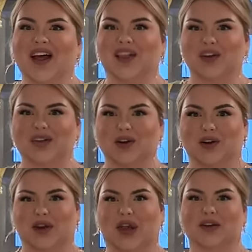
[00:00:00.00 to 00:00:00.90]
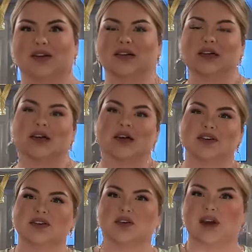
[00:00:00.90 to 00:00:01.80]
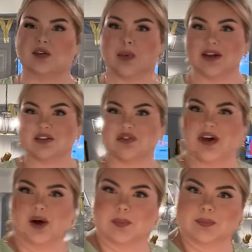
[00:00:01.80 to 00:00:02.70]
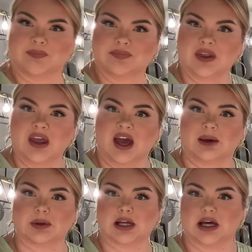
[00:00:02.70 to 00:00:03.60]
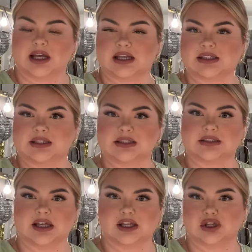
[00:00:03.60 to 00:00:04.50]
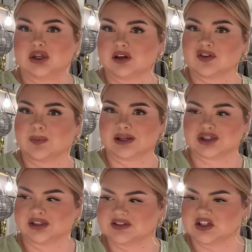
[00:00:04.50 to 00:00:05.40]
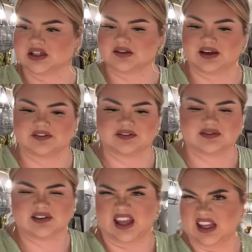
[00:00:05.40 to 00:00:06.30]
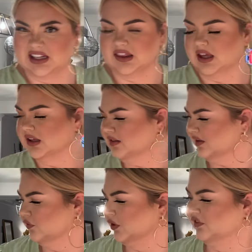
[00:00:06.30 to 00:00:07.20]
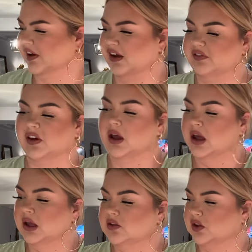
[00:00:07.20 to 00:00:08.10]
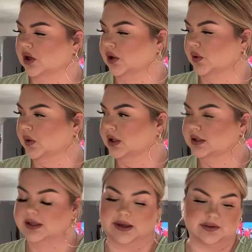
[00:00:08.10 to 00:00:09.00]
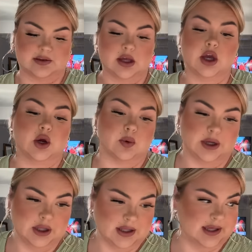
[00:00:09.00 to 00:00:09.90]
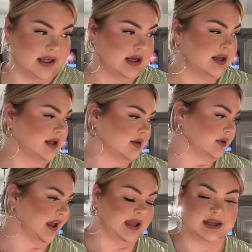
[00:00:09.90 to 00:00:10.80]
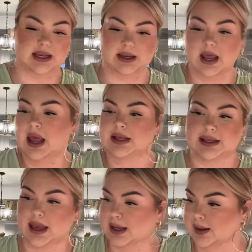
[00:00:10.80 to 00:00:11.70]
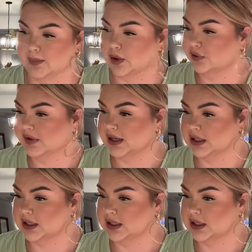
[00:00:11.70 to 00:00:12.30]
This is a great, it's a great spot to film. I put on the New Year's special. It starts at eight, I think it's 7.45. So yes, we're cooking, we're getting it, getting it moving.